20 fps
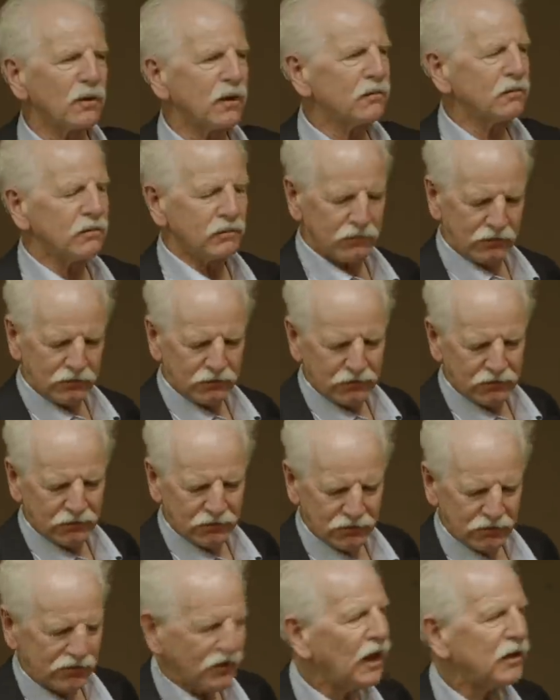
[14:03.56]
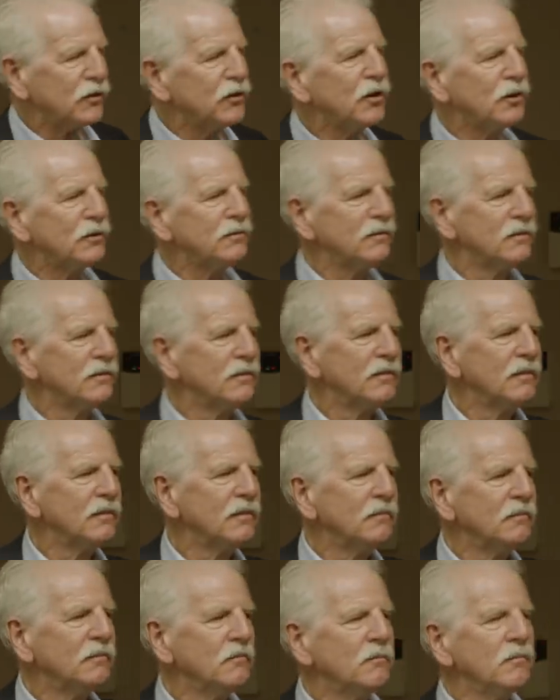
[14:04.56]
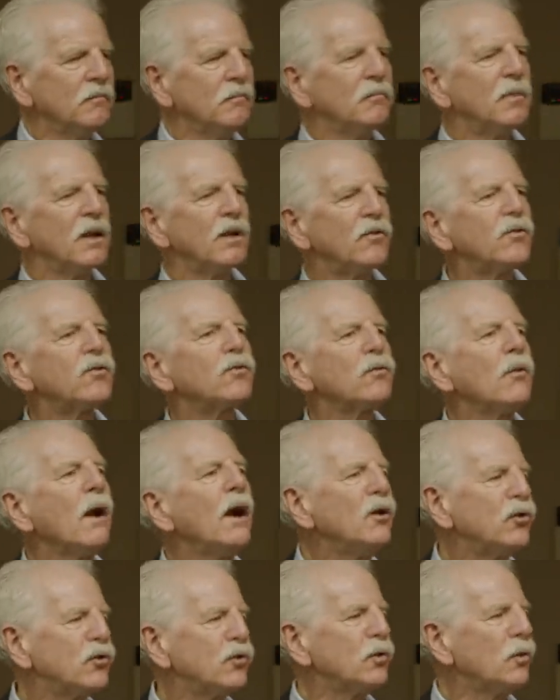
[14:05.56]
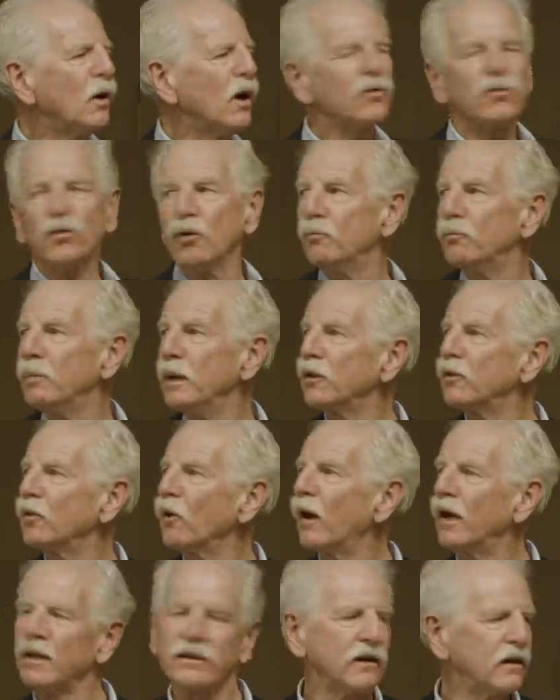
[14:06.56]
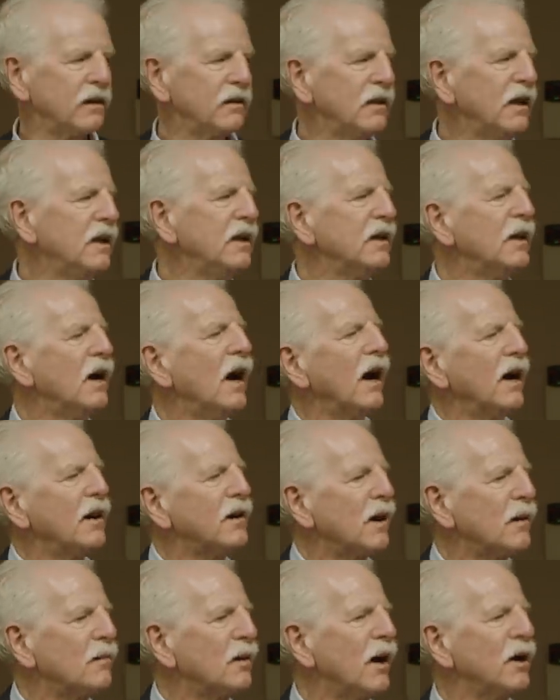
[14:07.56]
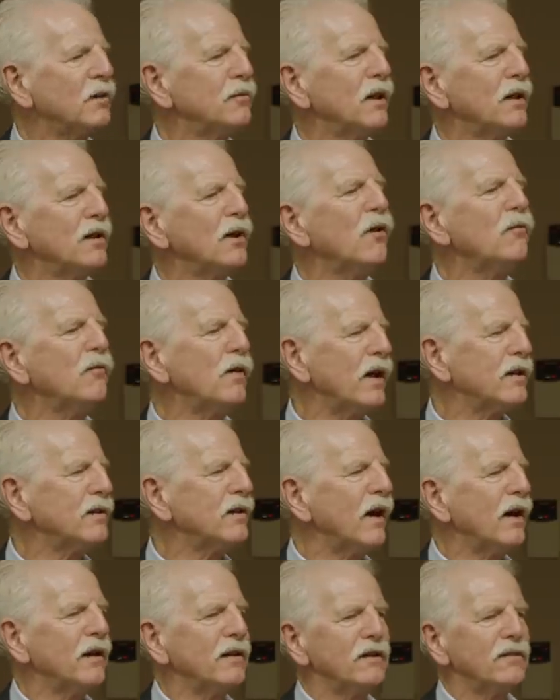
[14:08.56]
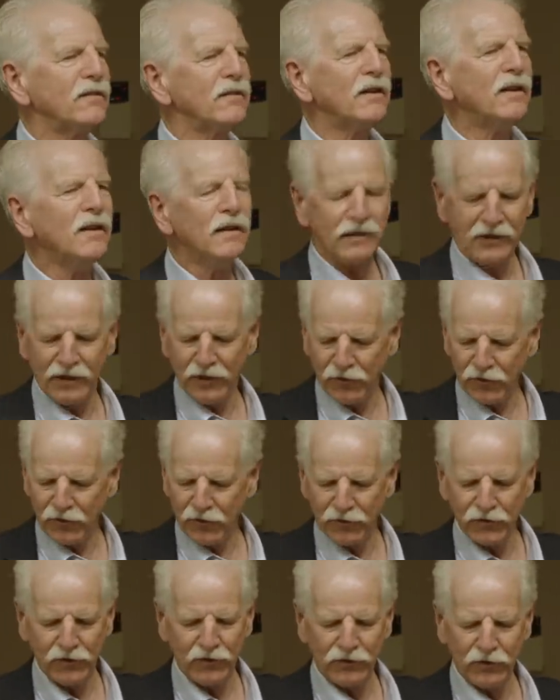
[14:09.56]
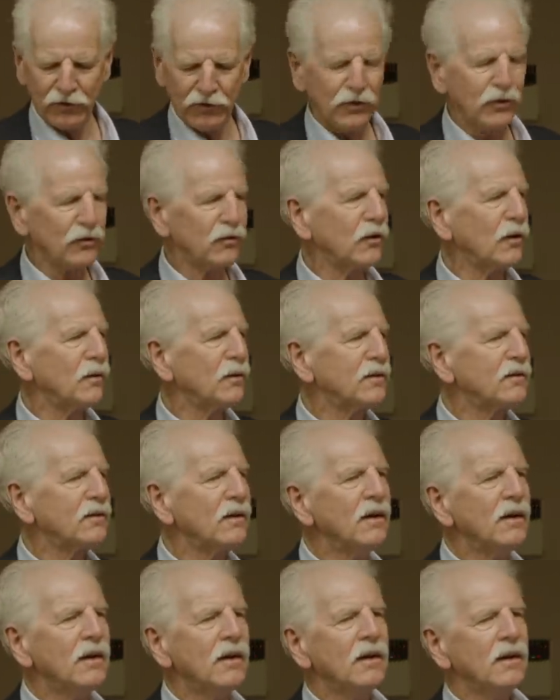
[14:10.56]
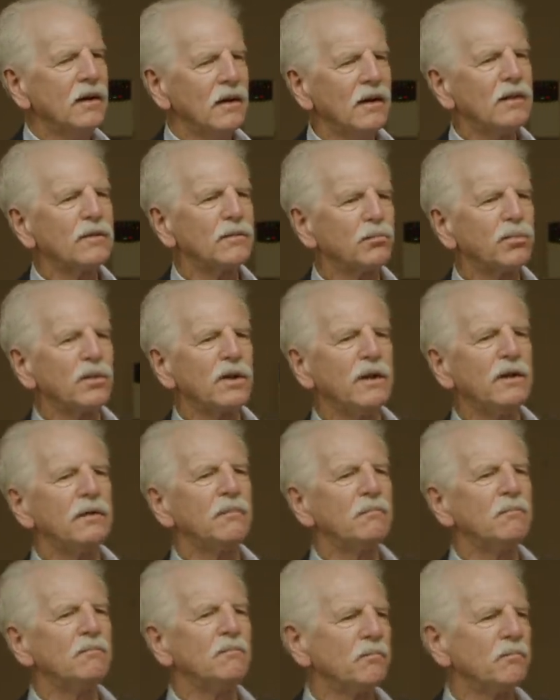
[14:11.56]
around. It's not new, but it's strange to us who've been taught that eating a high carbohydrate, low fat diet is the healthiest thing to do. So it's, it's pretty